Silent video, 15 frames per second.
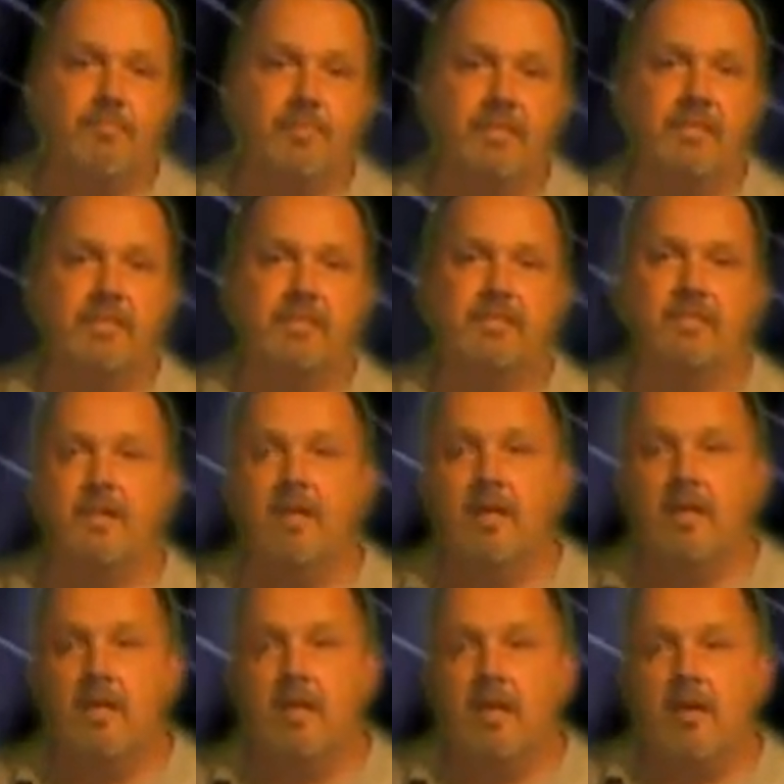business.
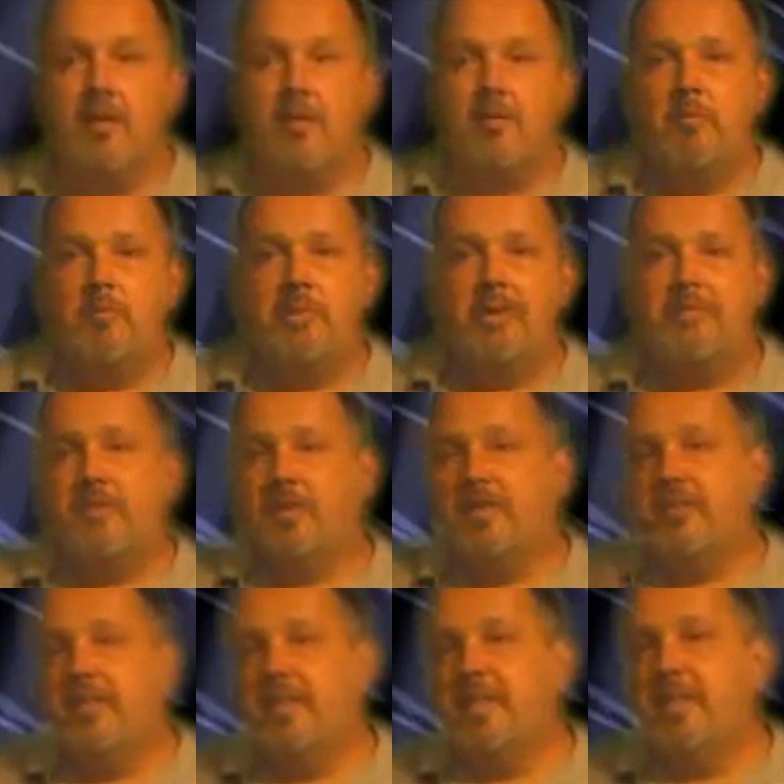But if you're
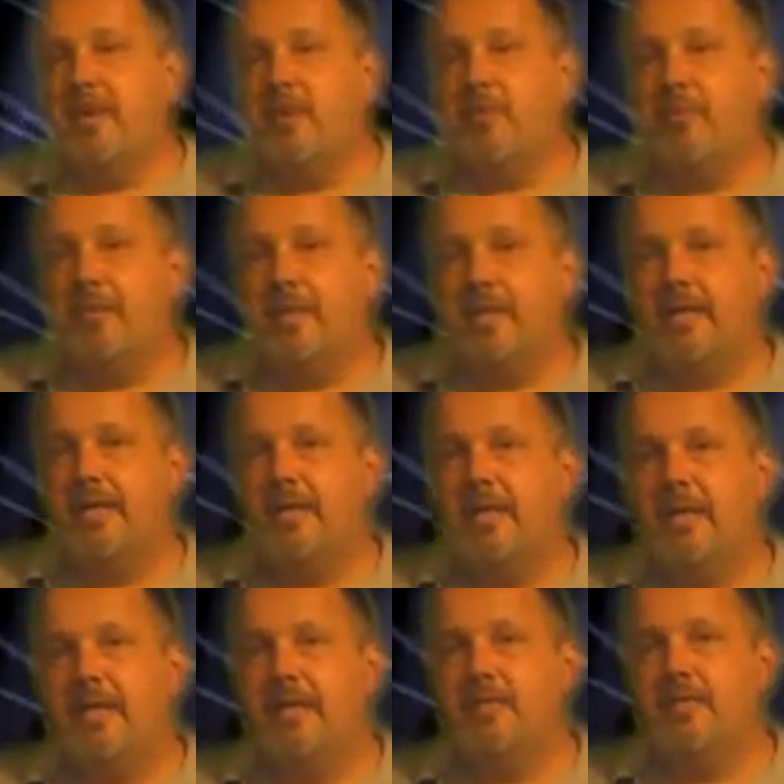completely open,
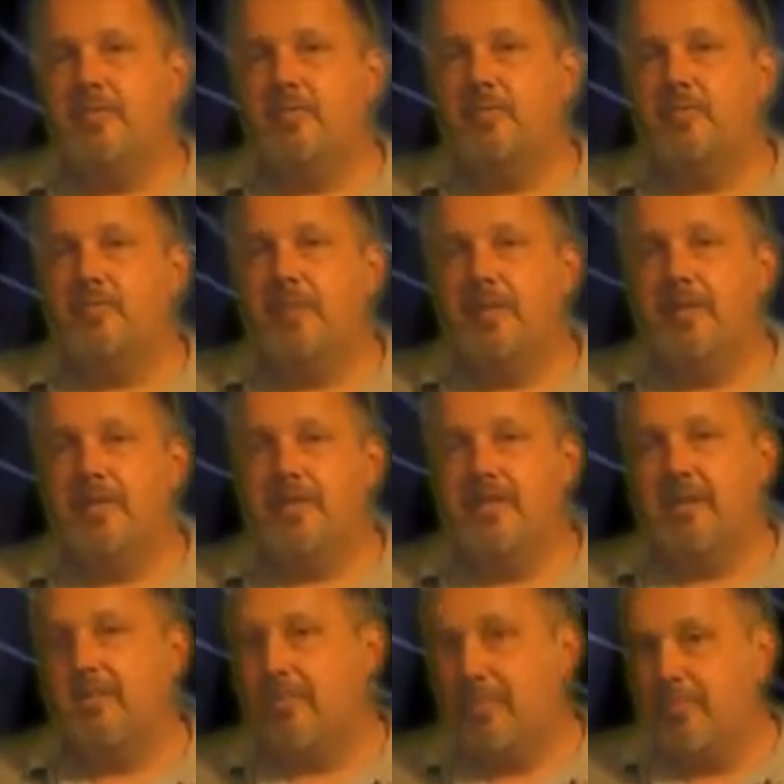don't put
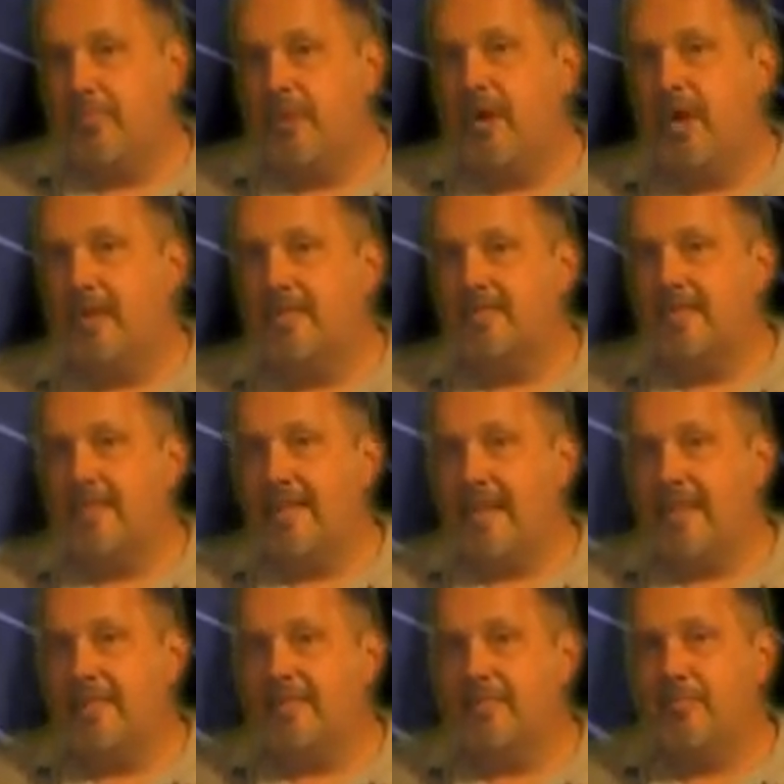yourself in the box that it
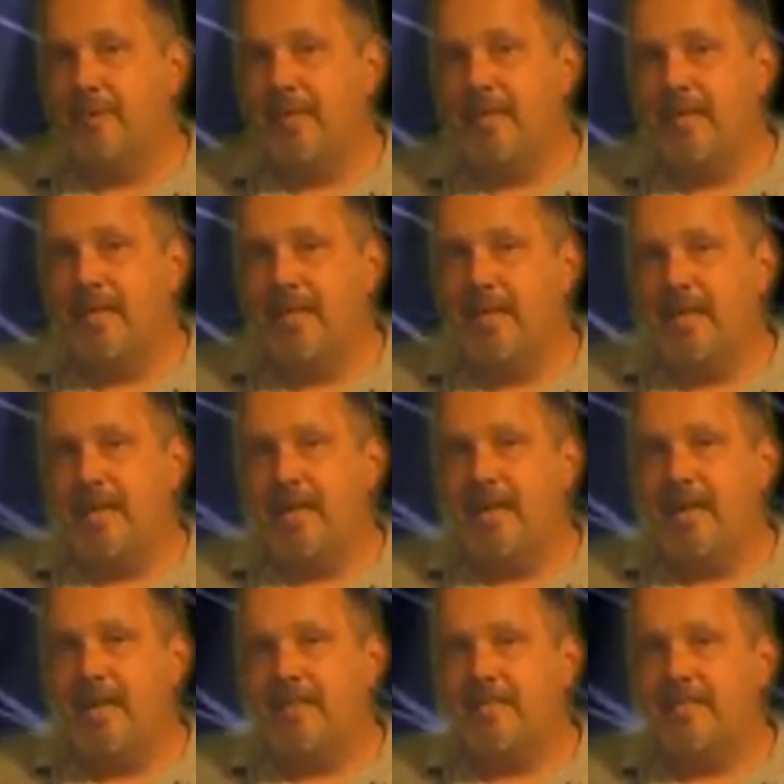has to be
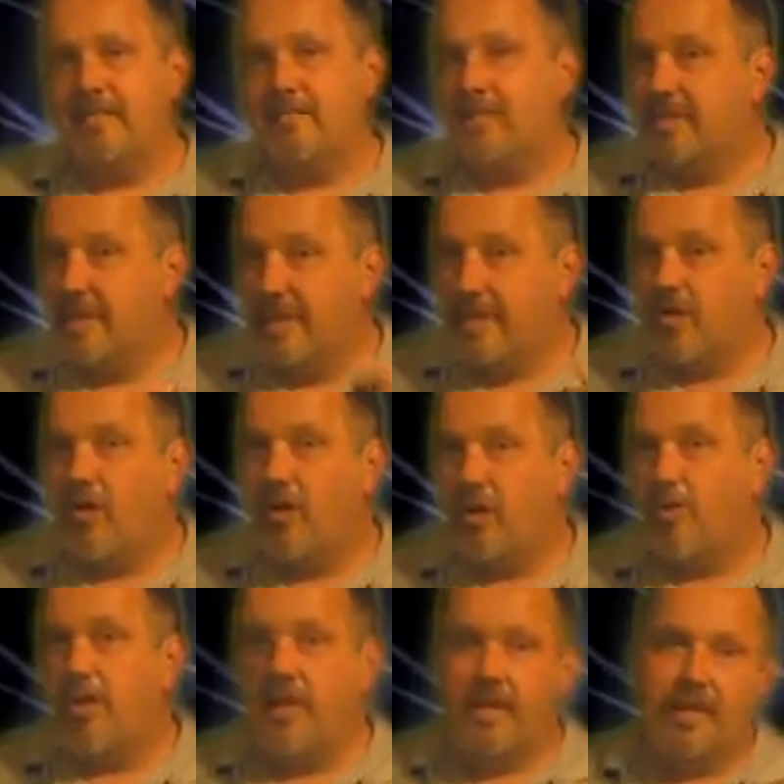something that you're
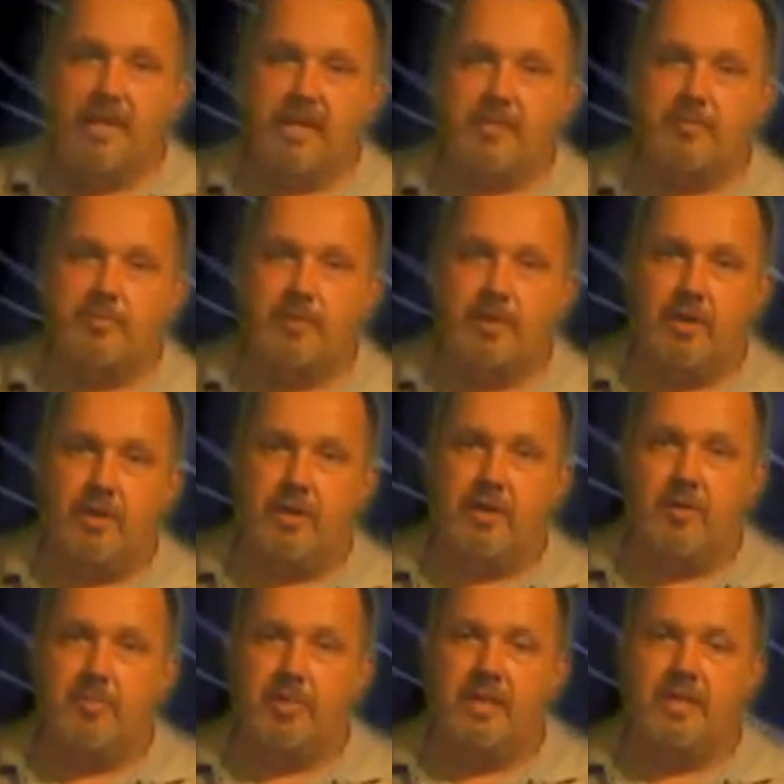already an expert on,
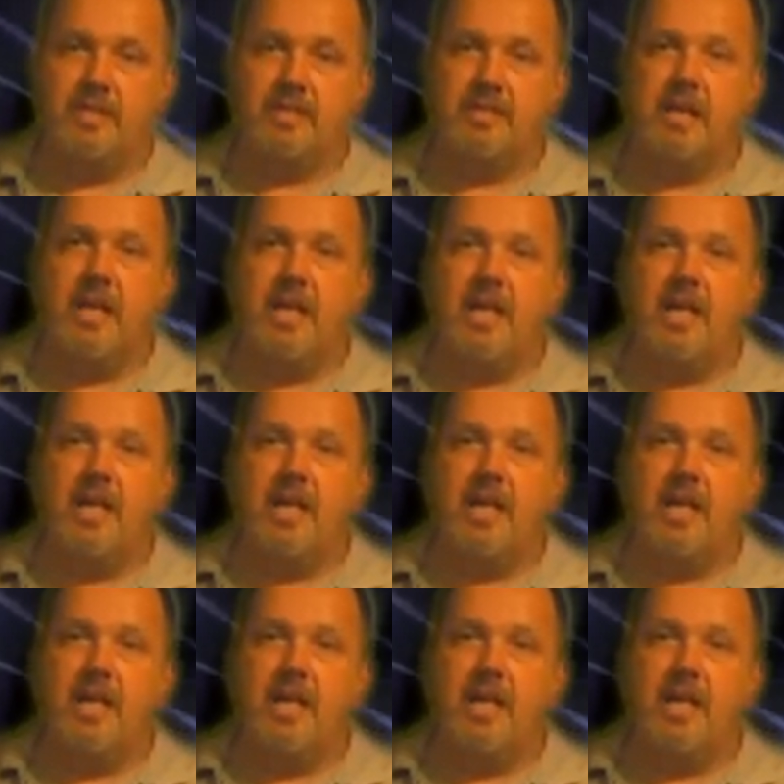because